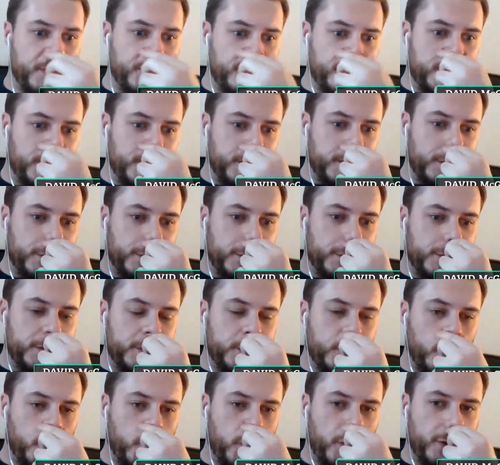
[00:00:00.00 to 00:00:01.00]
when
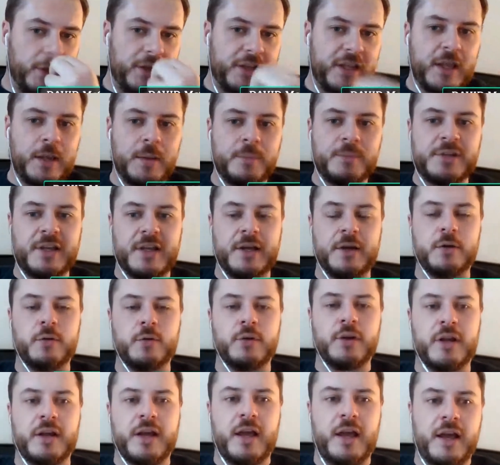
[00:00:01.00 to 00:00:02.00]
the word came
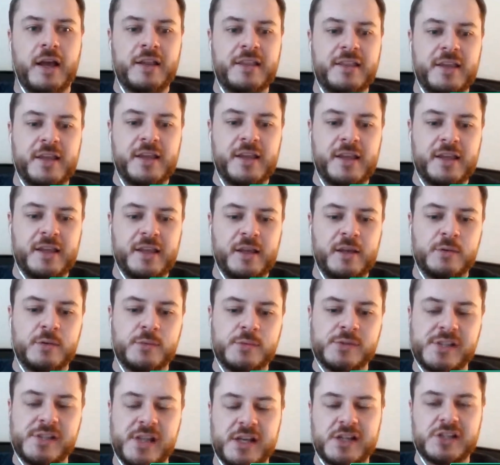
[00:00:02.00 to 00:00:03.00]
down, I think it
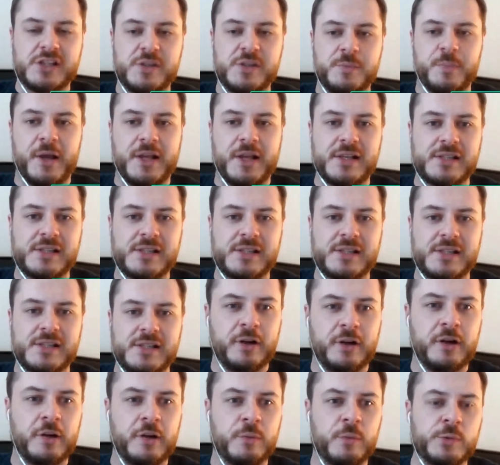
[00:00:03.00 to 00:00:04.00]
was actually Basketball
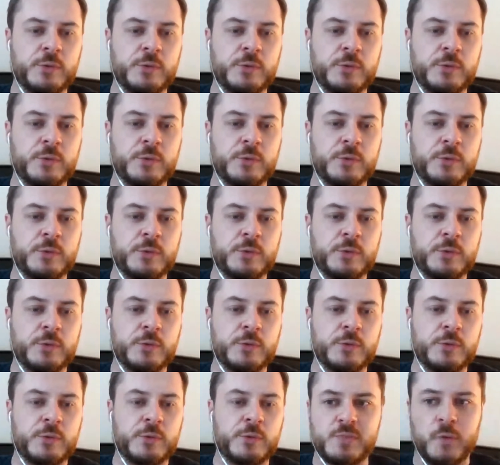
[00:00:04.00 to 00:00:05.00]
Ireland was one of the
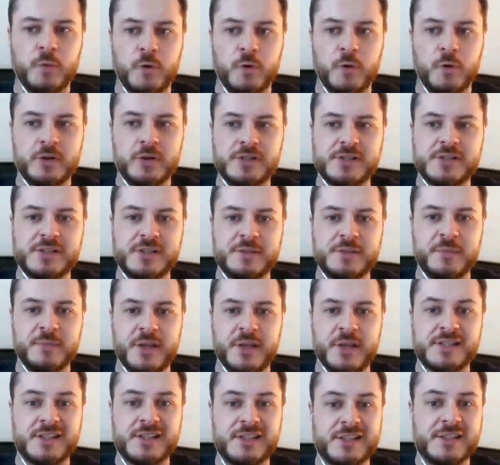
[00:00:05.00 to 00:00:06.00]
first sports to
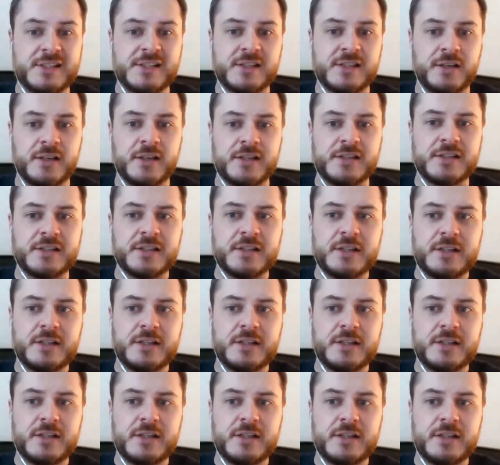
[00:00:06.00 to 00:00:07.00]
basically decide
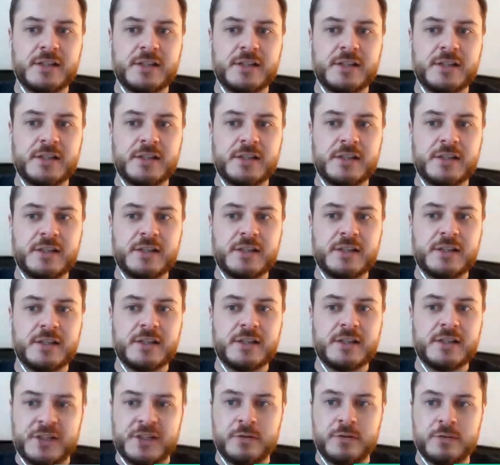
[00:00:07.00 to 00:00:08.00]
on a
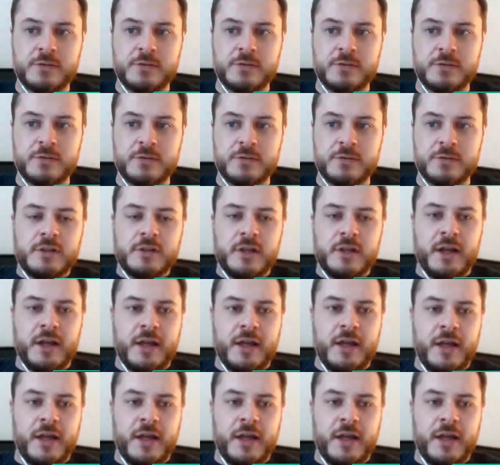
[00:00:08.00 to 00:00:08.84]
full shutdown.